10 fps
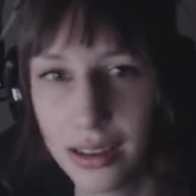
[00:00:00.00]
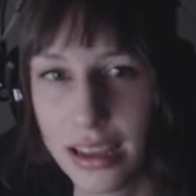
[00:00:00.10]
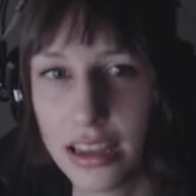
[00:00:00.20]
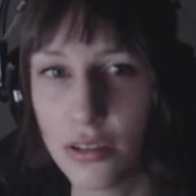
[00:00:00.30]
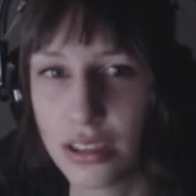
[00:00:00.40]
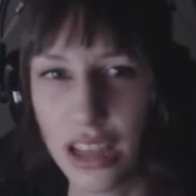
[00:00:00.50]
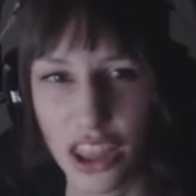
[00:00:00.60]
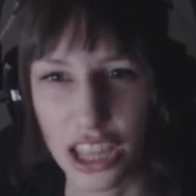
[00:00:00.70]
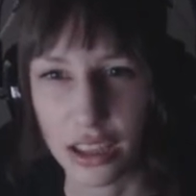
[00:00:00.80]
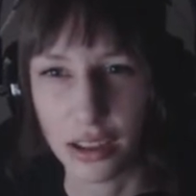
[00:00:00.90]
He knows
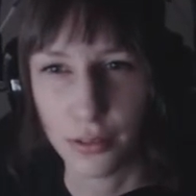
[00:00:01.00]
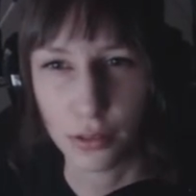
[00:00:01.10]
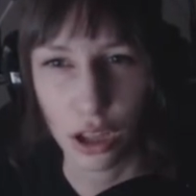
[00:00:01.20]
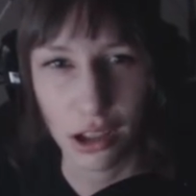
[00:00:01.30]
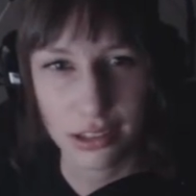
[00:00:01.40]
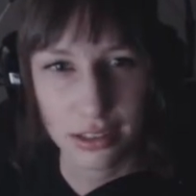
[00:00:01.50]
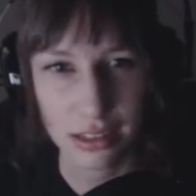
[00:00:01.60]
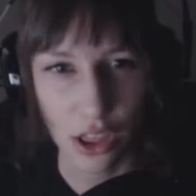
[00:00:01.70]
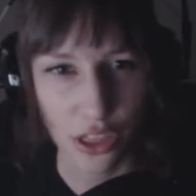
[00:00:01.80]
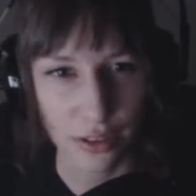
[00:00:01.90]
nothing of
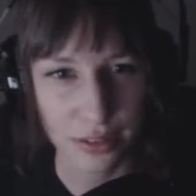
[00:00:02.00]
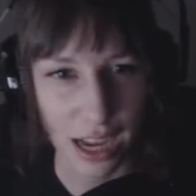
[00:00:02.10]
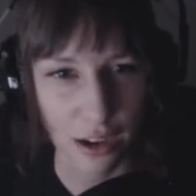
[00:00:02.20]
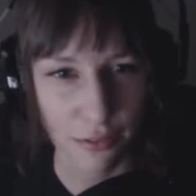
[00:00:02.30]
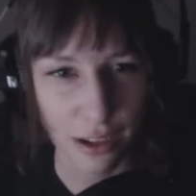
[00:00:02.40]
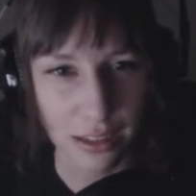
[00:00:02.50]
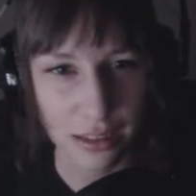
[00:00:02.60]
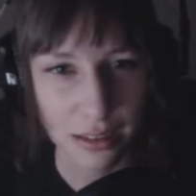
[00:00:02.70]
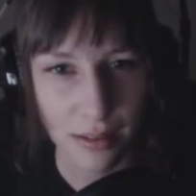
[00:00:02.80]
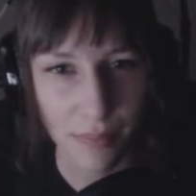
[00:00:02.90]
loss, nothing of
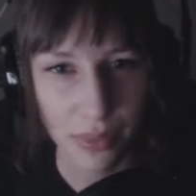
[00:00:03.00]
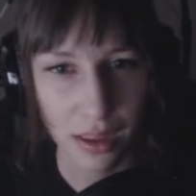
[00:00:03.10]
sacrifice.